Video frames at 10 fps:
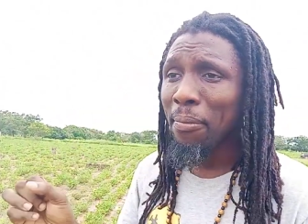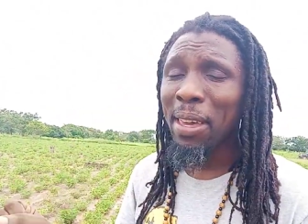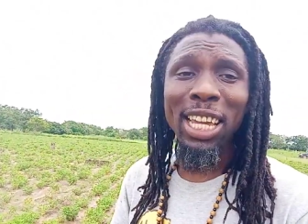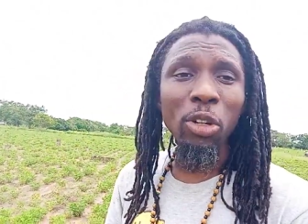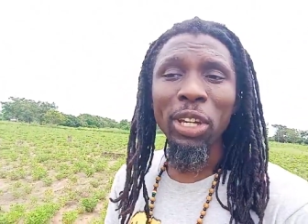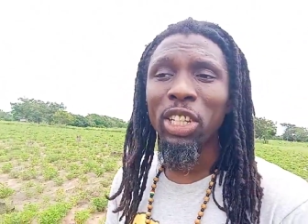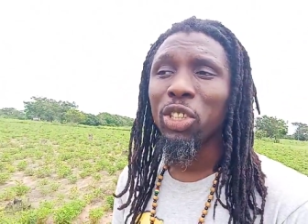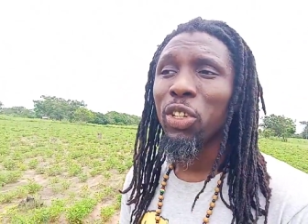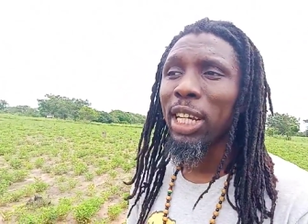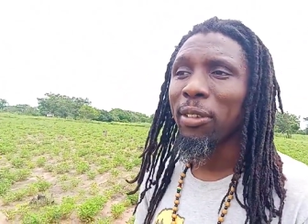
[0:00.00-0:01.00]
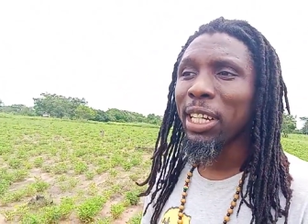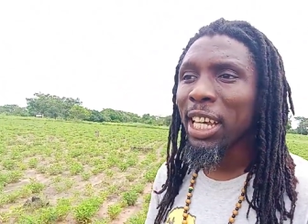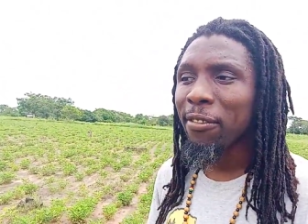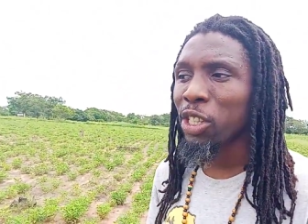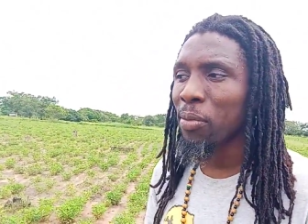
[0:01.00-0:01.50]
me and Queen Jodi, we
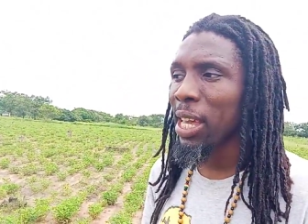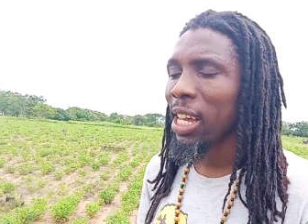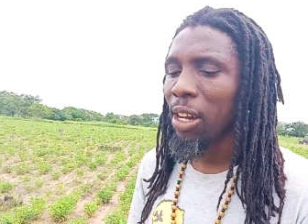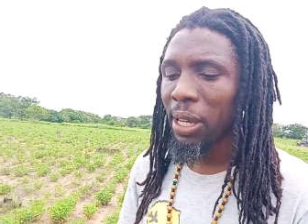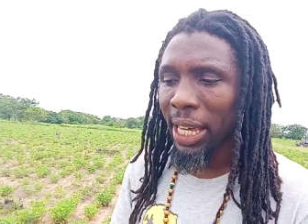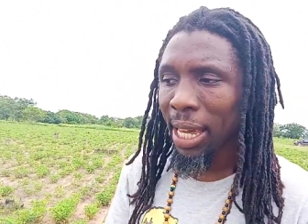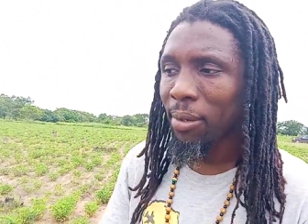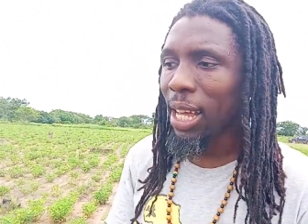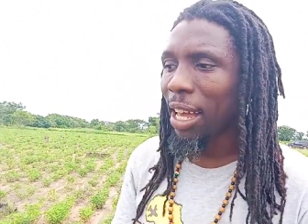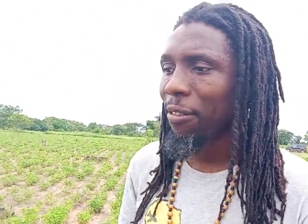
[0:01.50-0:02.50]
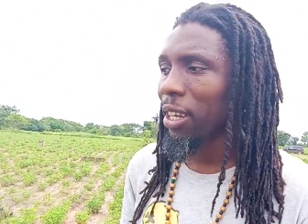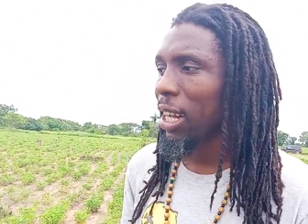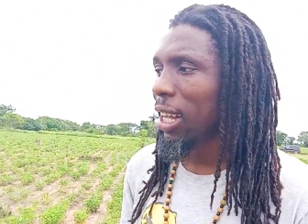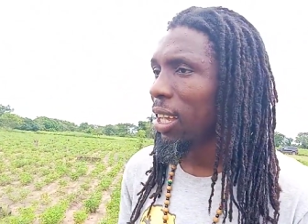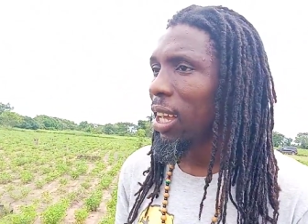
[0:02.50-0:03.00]
leave Jamaica. We came to
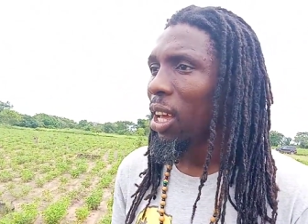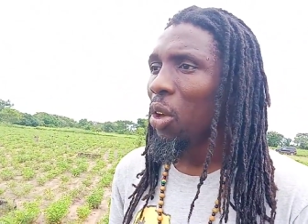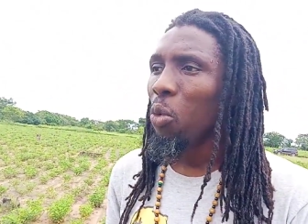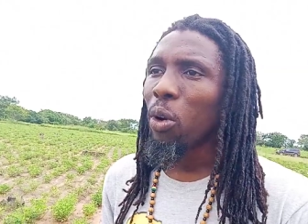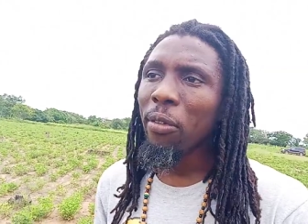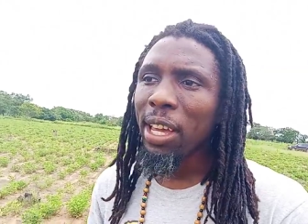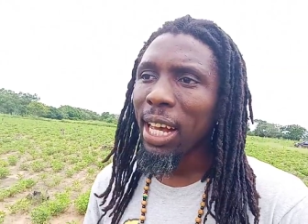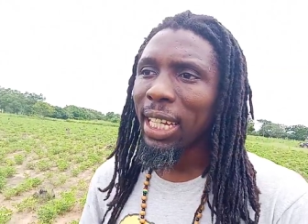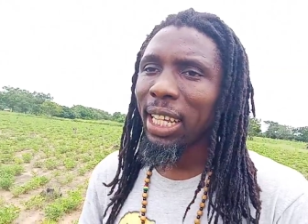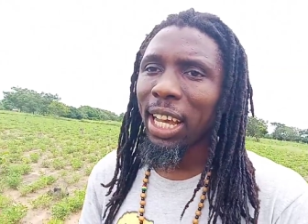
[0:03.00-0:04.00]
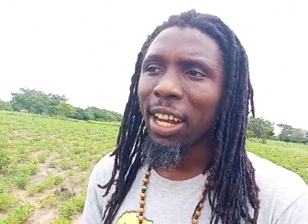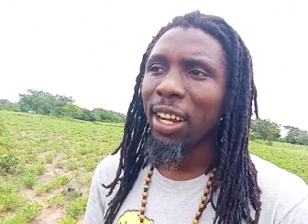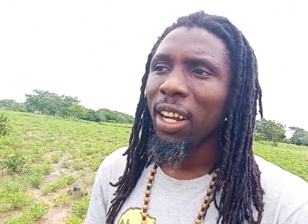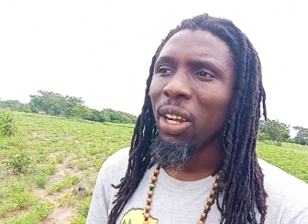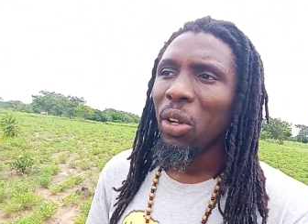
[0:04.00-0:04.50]
Africa. When we got
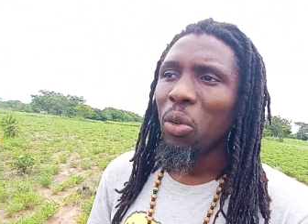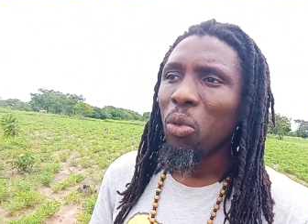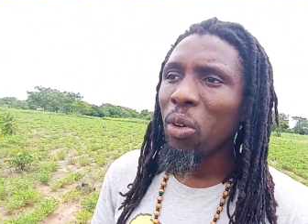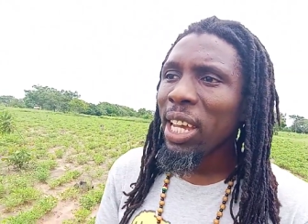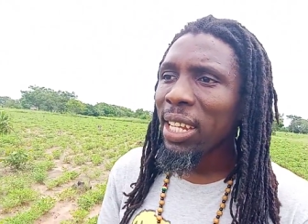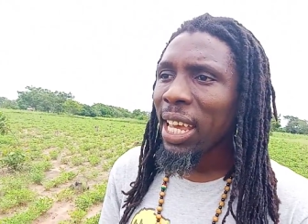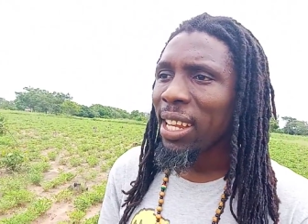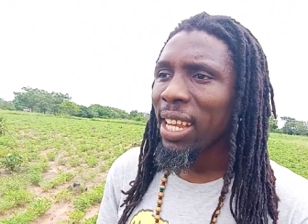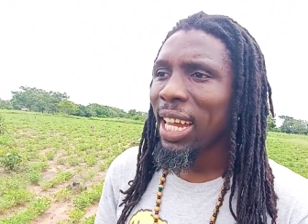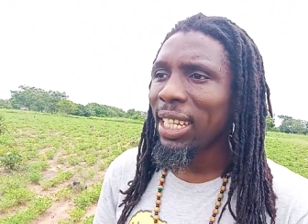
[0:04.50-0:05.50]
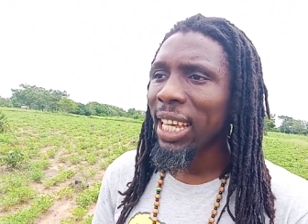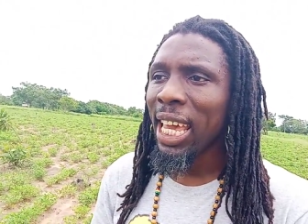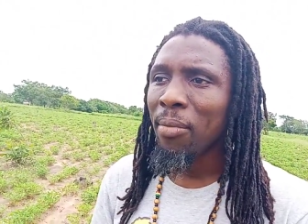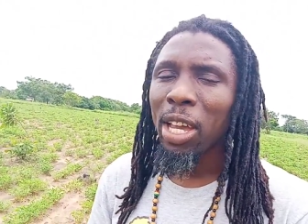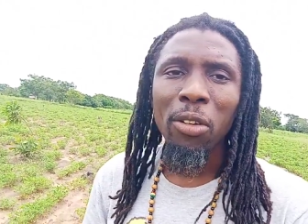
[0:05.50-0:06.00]
here, we did not
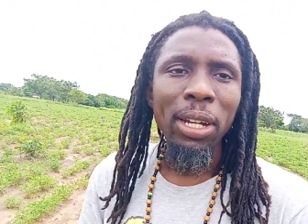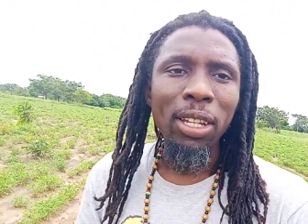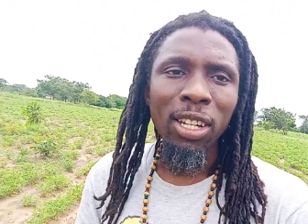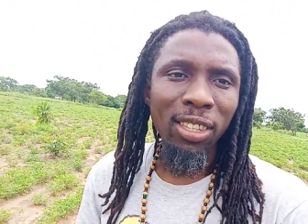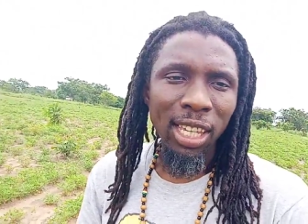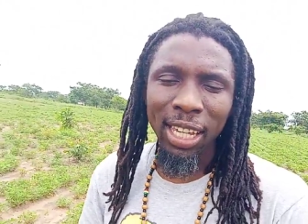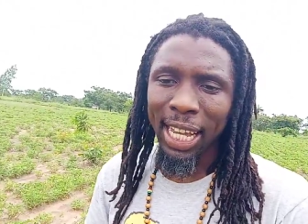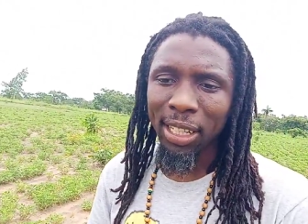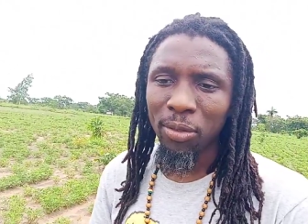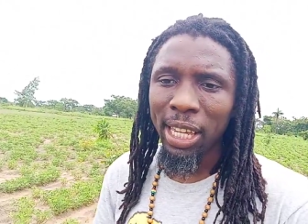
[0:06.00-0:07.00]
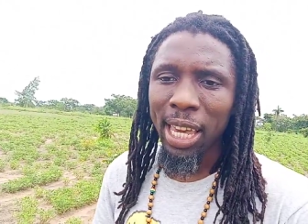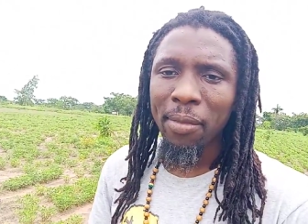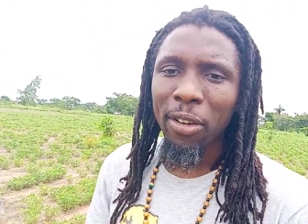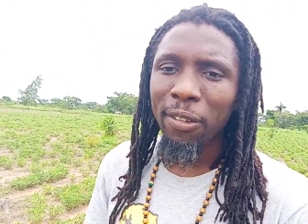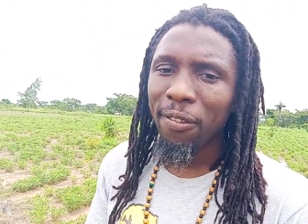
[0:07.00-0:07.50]
came here with nothing, guys. We
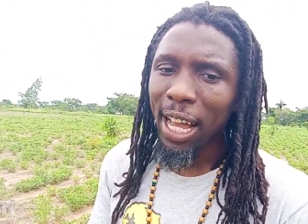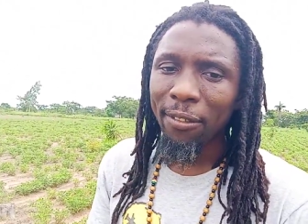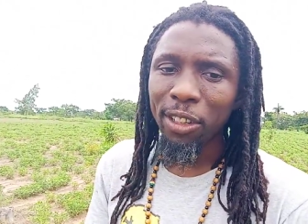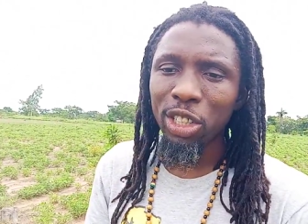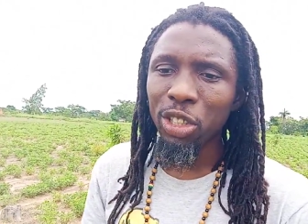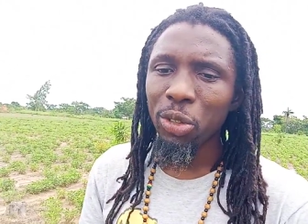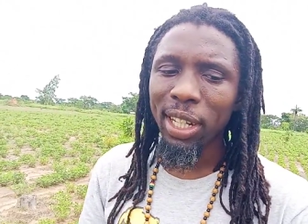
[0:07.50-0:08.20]
came here with 500